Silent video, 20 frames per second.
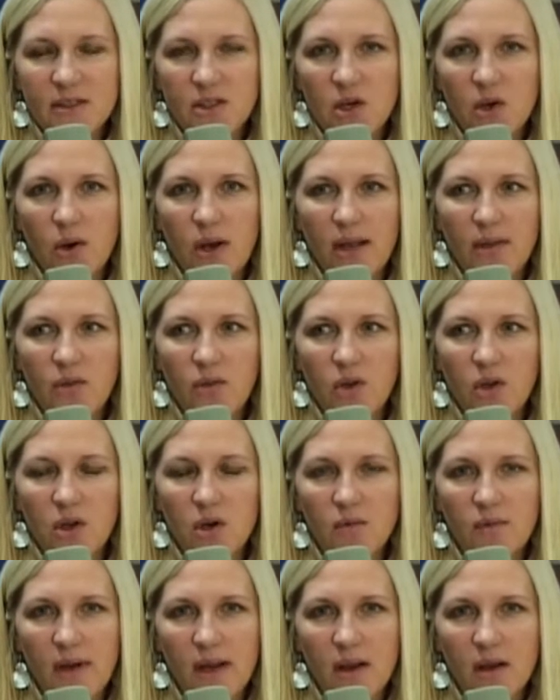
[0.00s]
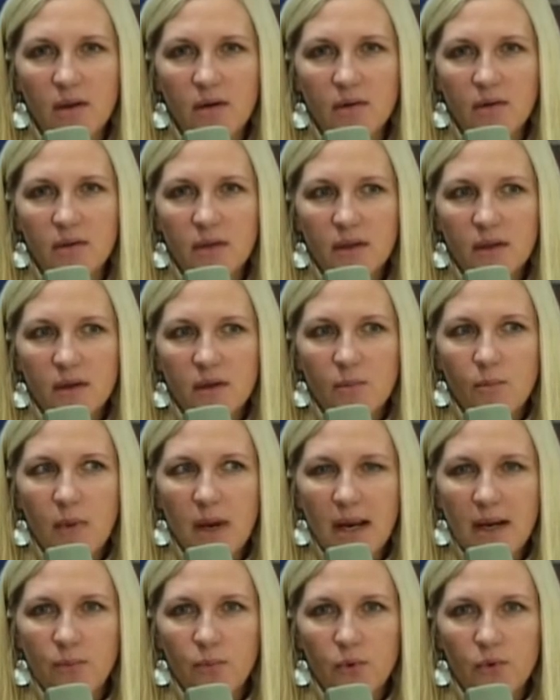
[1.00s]
I look around
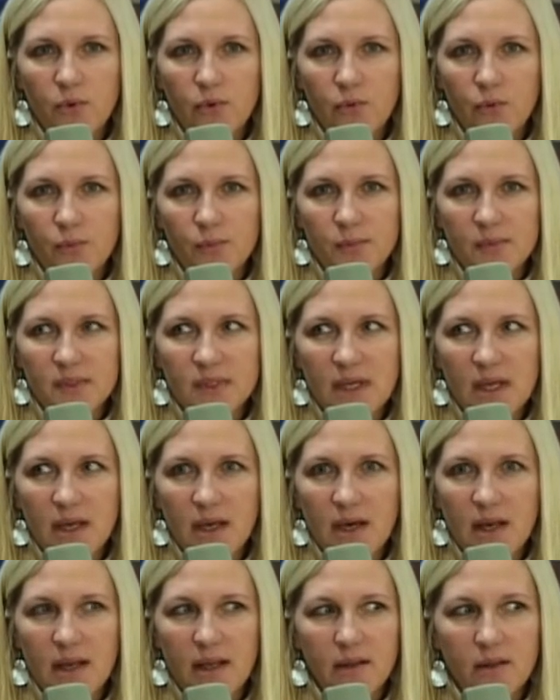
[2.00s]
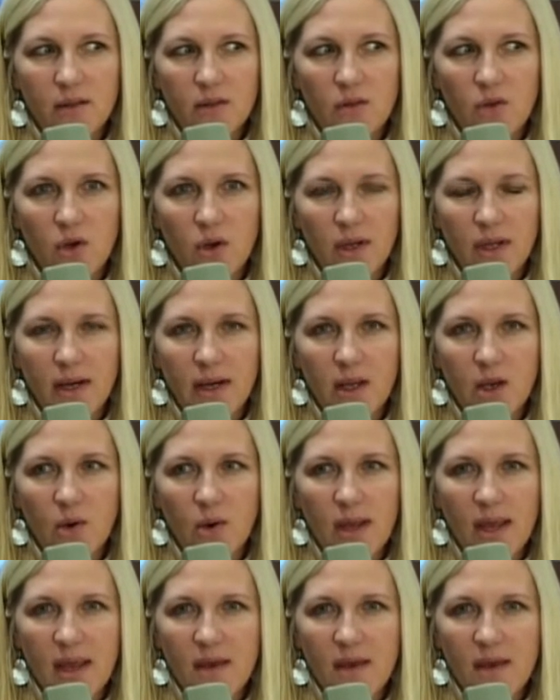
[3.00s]
my rooms and I look and I go,